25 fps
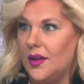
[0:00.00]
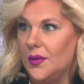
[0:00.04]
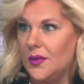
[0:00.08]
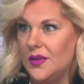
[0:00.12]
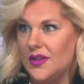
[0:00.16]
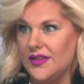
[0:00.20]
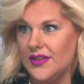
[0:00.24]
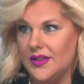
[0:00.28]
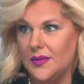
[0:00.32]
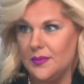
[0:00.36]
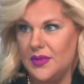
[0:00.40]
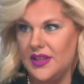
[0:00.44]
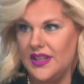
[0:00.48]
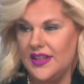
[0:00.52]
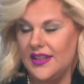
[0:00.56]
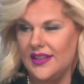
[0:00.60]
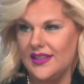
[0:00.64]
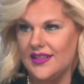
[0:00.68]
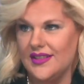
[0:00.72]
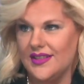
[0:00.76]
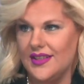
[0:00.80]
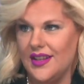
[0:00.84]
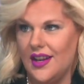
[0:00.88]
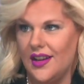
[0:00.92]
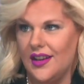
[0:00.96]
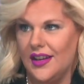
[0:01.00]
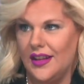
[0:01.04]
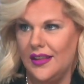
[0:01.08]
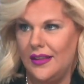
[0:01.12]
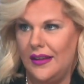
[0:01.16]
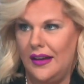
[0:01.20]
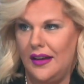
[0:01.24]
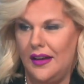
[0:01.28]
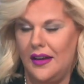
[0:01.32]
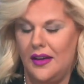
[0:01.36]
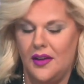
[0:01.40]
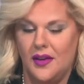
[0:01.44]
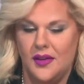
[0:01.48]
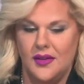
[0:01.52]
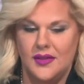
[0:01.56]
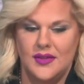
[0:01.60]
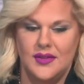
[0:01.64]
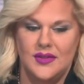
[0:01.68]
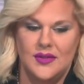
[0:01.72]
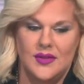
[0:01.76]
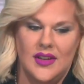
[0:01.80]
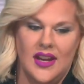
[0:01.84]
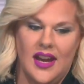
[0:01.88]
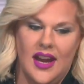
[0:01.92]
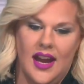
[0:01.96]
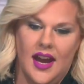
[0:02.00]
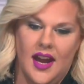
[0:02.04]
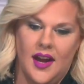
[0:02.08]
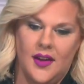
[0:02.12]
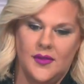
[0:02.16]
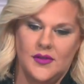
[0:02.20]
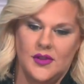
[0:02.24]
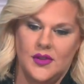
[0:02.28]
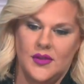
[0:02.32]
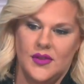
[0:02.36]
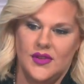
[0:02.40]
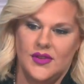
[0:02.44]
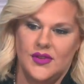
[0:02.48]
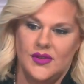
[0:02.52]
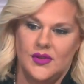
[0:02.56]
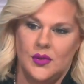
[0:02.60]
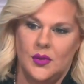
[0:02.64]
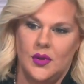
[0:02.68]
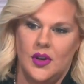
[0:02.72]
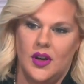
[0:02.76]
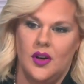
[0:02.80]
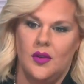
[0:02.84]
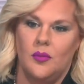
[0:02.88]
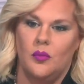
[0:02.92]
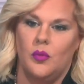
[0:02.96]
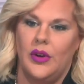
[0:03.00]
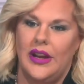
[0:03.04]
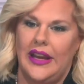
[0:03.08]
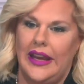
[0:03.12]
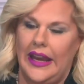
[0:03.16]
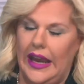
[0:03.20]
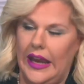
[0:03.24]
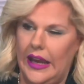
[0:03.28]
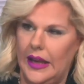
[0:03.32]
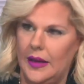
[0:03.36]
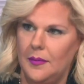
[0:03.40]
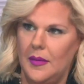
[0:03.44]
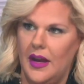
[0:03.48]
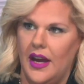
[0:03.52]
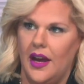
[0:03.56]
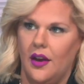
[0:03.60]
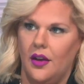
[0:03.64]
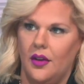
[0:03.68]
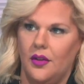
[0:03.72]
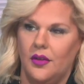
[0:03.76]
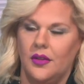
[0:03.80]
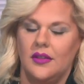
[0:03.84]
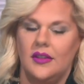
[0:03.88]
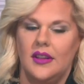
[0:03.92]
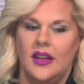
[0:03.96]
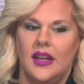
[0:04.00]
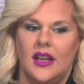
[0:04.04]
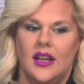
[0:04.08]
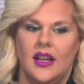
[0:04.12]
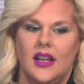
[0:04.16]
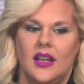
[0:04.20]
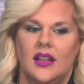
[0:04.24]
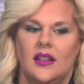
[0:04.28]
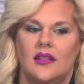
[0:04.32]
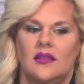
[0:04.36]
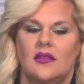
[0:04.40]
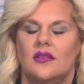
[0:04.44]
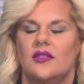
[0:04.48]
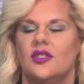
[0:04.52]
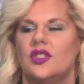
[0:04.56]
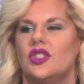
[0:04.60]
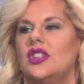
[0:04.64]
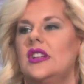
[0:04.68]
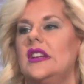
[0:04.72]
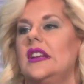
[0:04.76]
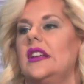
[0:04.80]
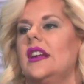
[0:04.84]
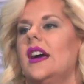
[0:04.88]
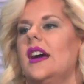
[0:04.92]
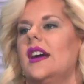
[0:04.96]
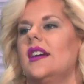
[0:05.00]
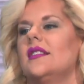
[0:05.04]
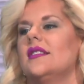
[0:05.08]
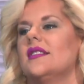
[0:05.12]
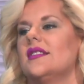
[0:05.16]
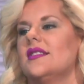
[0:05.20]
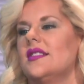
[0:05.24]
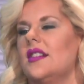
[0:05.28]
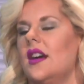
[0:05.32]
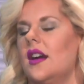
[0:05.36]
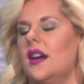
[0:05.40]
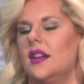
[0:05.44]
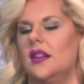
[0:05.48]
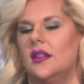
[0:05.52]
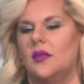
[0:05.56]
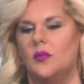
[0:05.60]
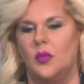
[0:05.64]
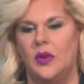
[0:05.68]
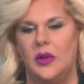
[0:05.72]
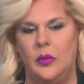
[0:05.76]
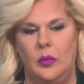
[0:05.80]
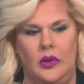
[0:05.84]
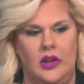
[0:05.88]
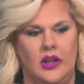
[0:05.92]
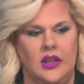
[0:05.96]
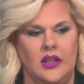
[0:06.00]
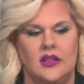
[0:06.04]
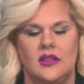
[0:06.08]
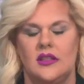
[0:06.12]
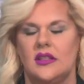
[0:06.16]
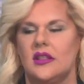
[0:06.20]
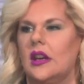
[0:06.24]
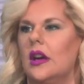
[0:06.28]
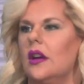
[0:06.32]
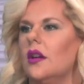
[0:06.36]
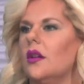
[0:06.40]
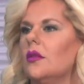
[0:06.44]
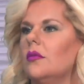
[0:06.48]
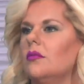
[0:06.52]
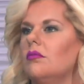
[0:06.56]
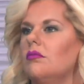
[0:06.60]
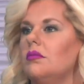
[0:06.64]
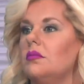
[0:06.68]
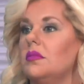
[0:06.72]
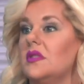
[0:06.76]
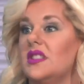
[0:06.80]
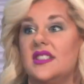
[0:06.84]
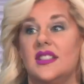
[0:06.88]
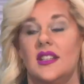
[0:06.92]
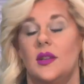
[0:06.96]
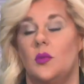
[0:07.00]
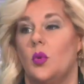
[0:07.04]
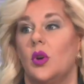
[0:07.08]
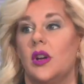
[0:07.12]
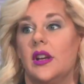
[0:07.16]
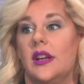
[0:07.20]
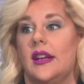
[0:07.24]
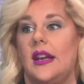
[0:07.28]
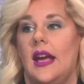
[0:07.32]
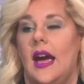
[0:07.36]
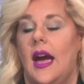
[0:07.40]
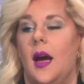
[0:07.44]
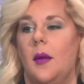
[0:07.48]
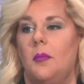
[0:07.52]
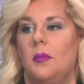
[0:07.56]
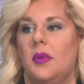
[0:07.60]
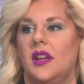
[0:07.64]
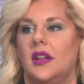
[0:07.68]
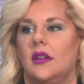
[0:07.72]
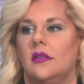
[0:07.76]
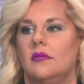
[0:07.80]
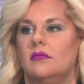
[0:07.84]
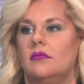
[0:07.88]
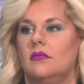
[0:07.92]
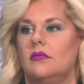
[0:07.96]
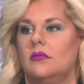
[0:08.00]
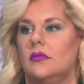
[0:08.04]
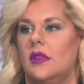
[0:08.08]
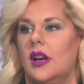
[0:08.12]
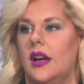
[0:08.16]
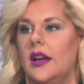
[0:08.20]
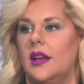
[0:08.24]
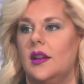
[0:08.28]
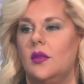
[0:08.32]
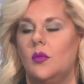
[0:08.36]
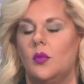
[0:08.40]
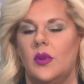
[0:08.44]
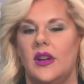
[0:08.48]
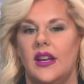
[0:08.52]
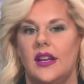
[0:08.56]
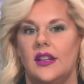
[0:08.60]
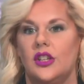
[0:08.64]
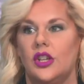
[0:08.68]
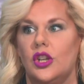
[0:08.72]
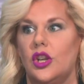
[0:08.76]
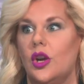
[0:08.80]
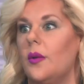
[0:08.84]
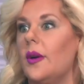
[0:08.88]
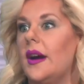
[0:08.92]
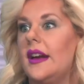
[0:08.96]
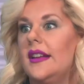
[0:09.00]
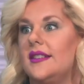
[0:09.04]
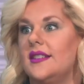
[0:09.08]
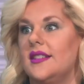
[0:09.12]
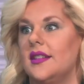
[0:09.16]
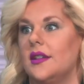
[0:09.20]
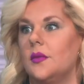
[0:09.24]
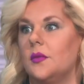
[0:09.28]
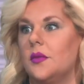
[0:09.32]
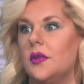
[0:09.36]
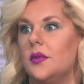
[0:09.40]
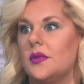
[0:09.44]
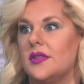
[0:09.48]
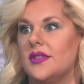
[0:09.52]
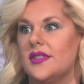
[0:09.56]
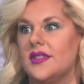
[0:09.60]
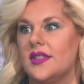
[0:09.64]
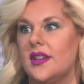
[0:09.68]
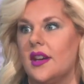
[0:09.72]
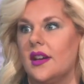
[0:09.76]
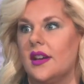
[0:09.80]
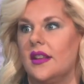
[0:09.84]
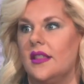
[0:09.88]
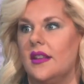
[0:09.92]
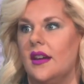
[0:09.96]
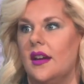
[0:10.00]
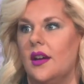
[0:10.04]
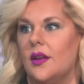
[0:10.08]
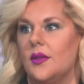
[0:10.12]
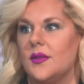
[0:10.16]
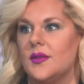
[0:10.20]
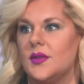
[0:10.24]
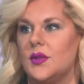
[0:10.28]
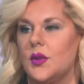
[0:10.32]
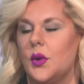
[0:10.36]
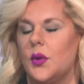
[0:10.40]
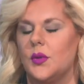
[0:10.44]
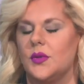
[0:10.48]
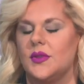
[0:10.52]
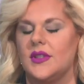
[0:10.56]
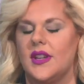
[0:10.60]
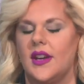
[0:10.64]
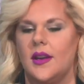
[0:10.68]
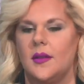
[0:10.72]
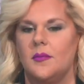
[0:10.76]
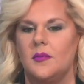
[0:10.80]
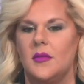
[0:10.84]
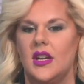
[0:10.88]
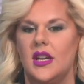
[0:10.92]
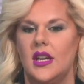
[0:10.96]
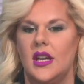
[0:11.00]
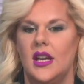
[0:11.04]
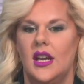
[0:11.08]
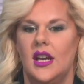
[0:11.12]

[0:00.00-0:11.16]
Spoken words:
hours of being stuck in the house, after the storm, we came out and she and I decided we wanted to go see what had happened, right? We had no idea. We were stuck in the house the whole time.